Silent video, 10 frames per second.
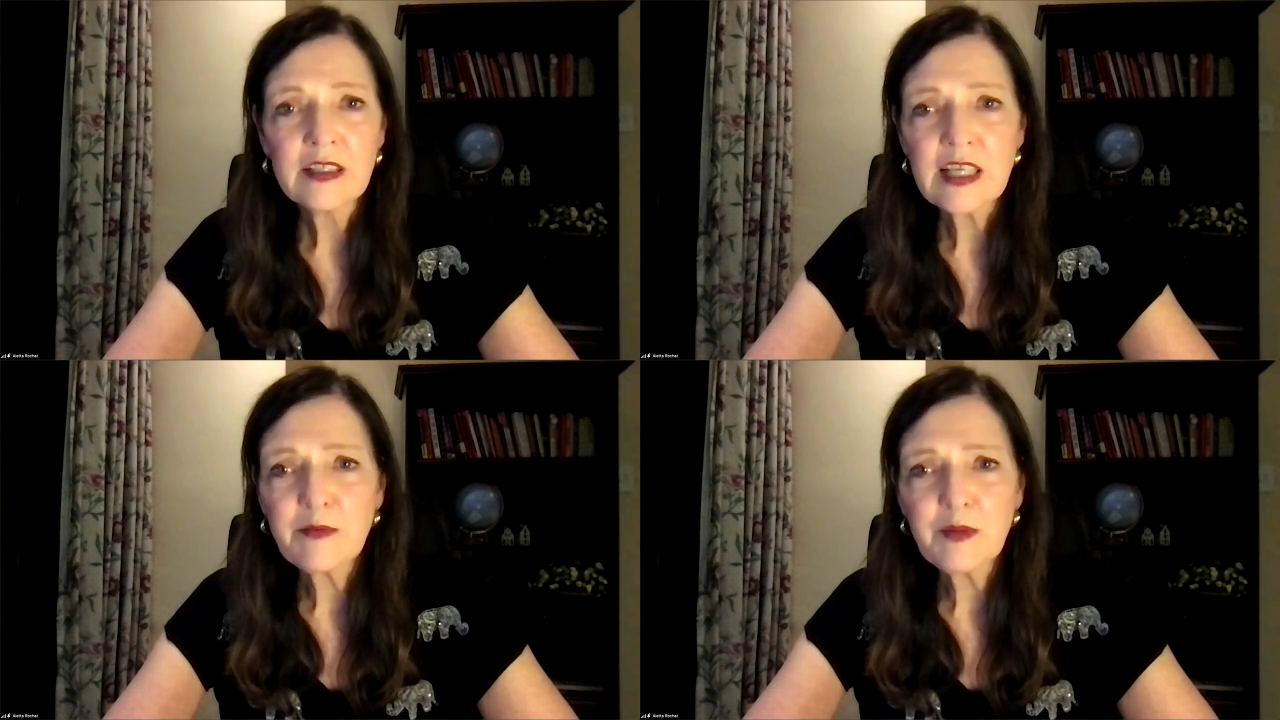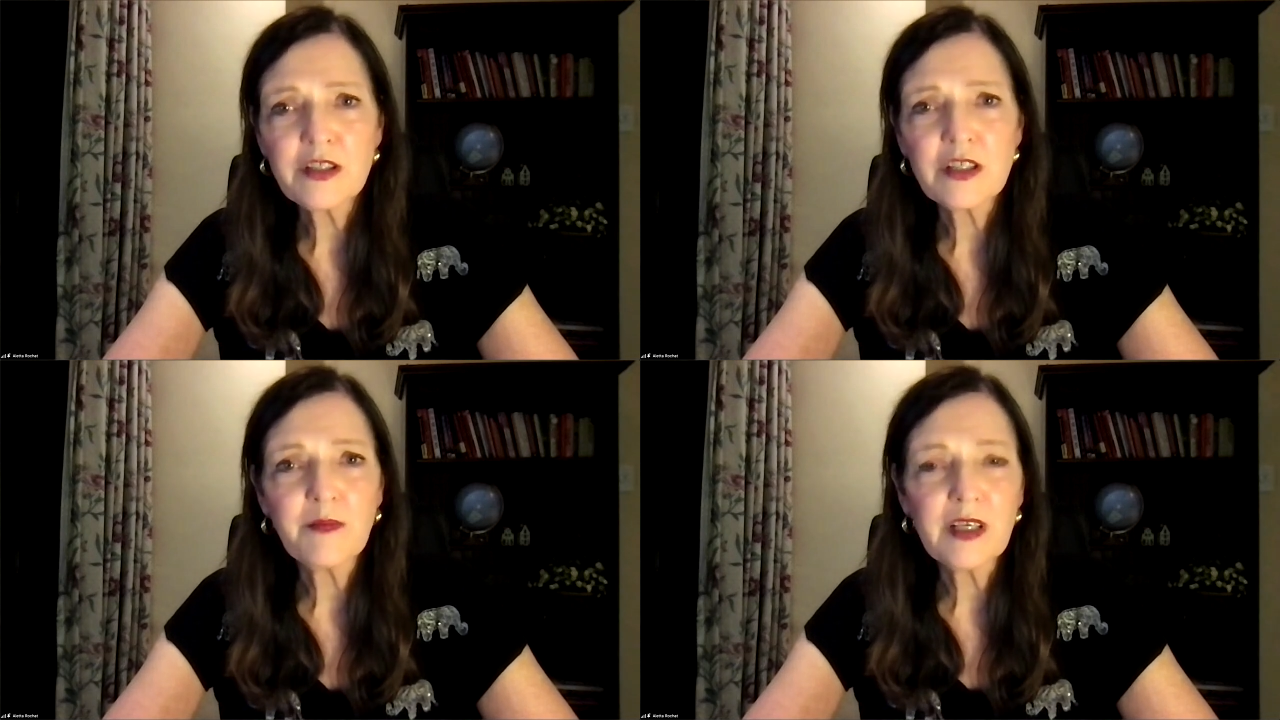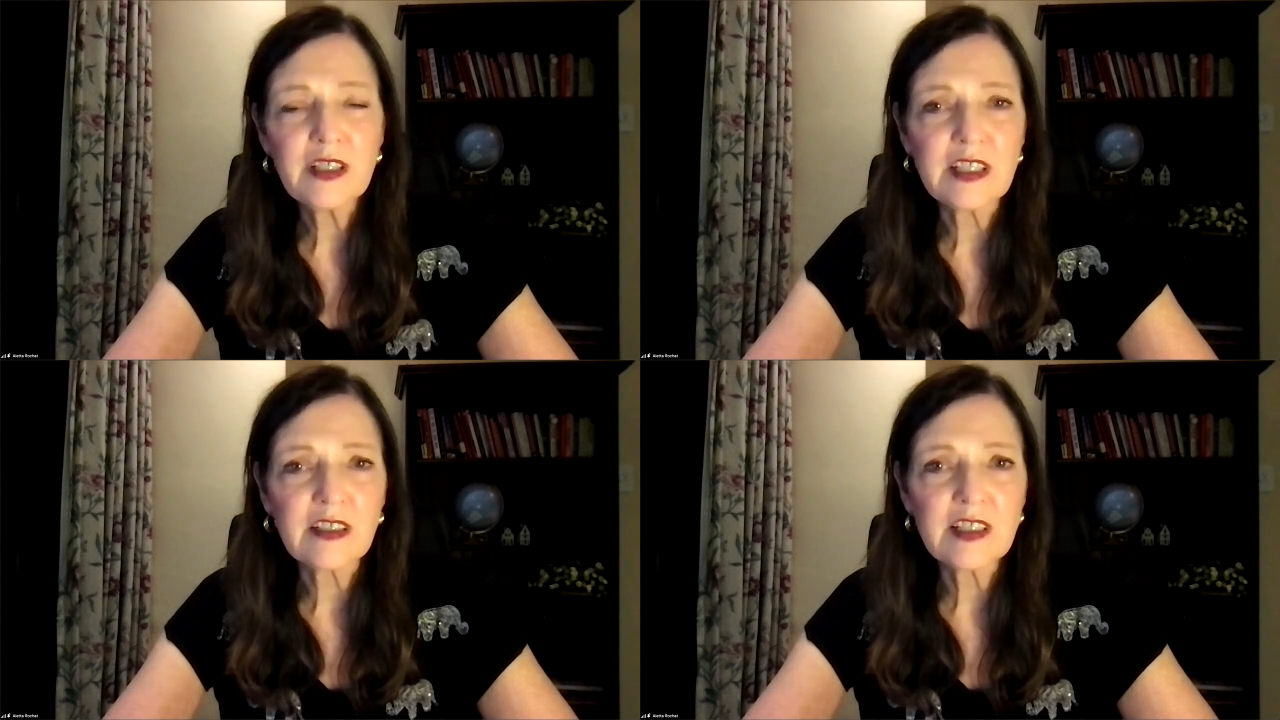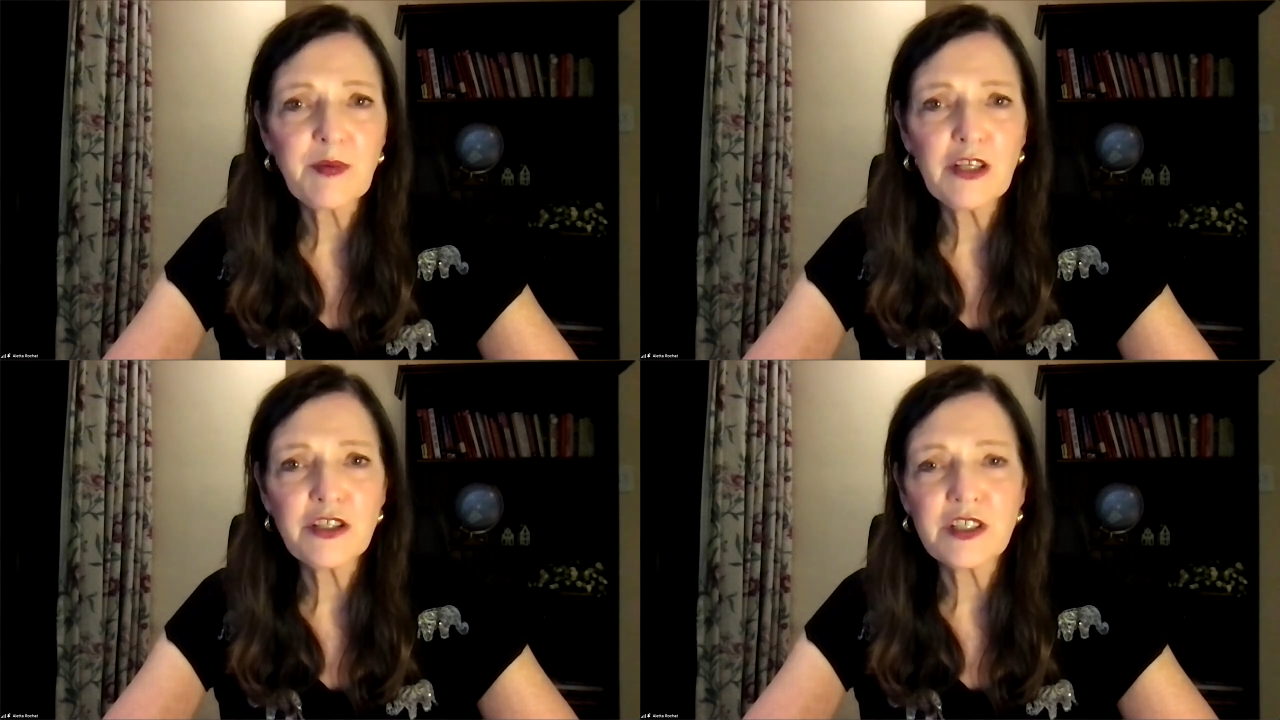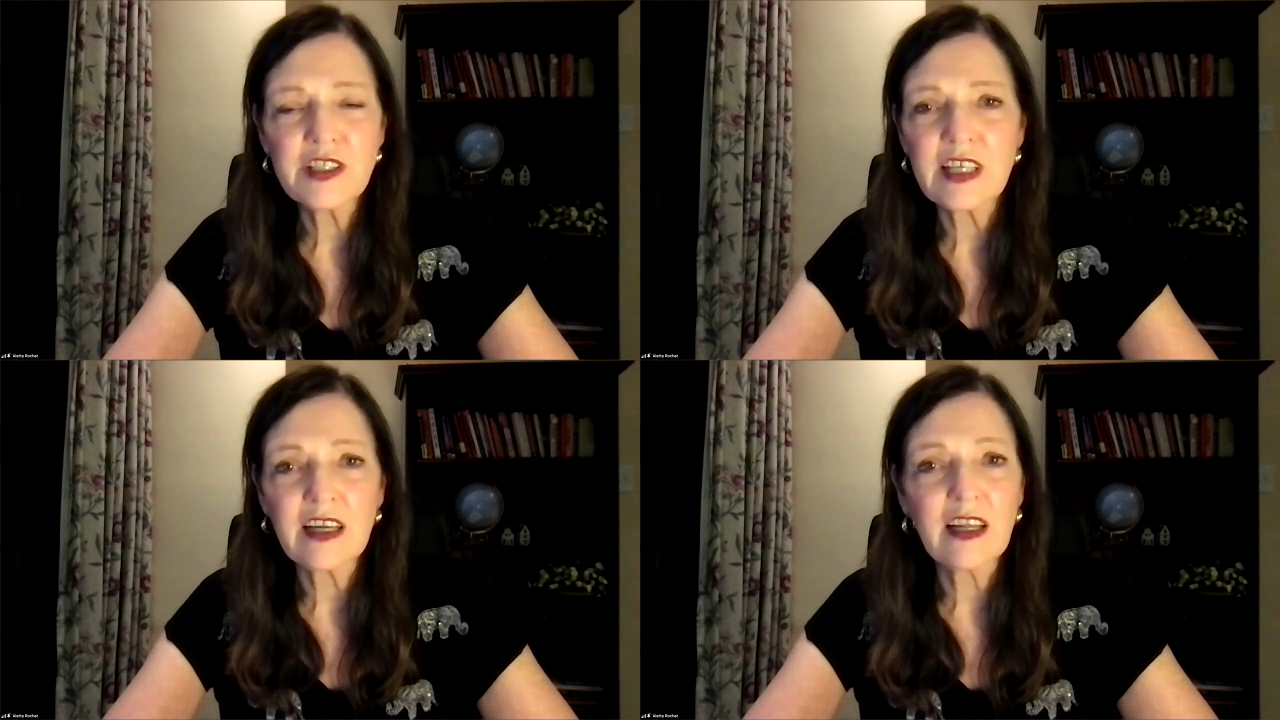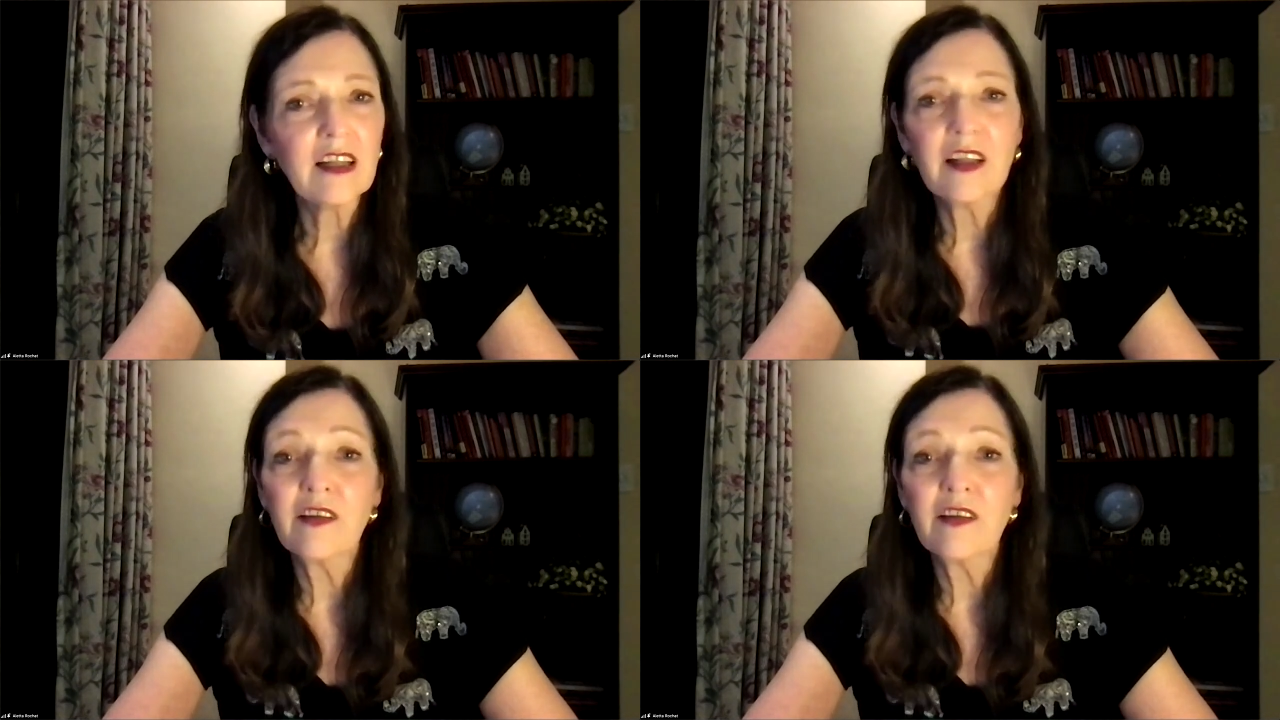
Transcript: table topics and speeches, and